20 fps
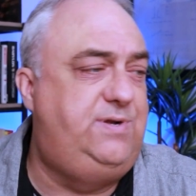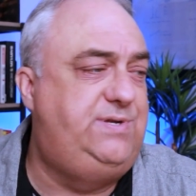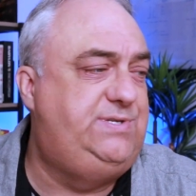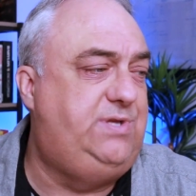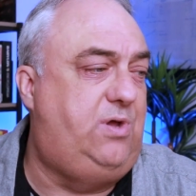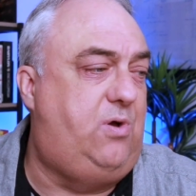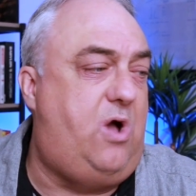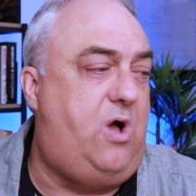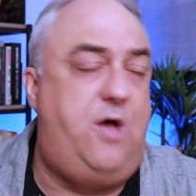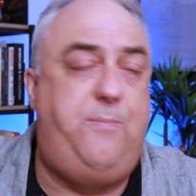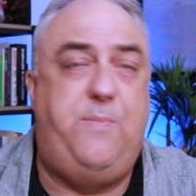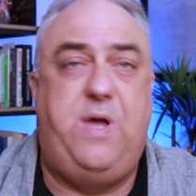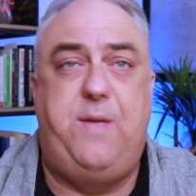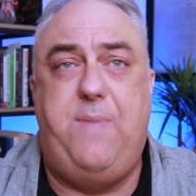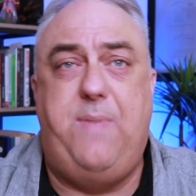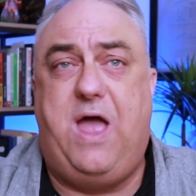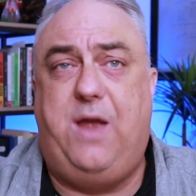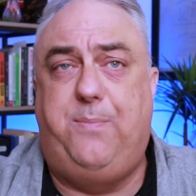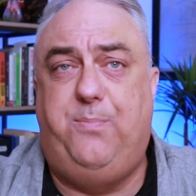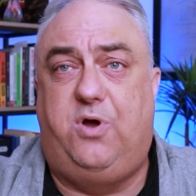So on my
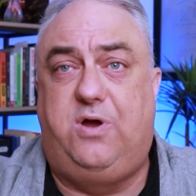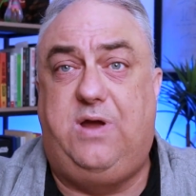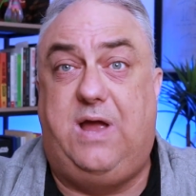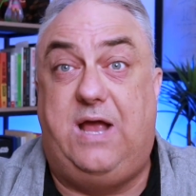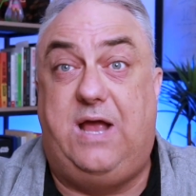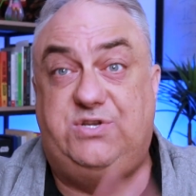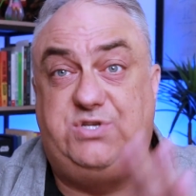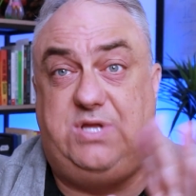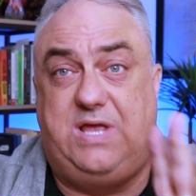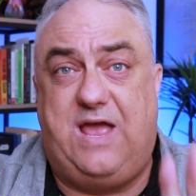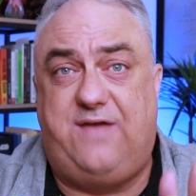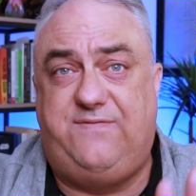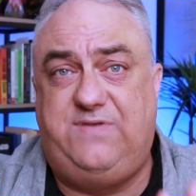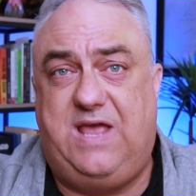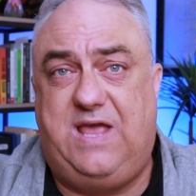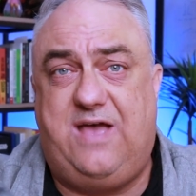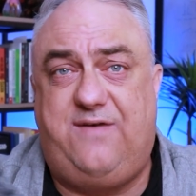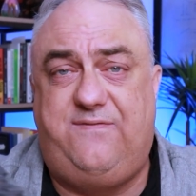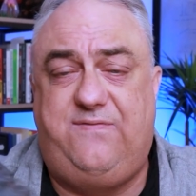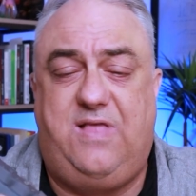MacBook, I actually have to
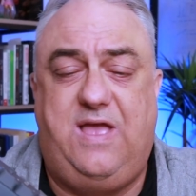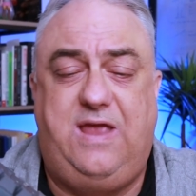have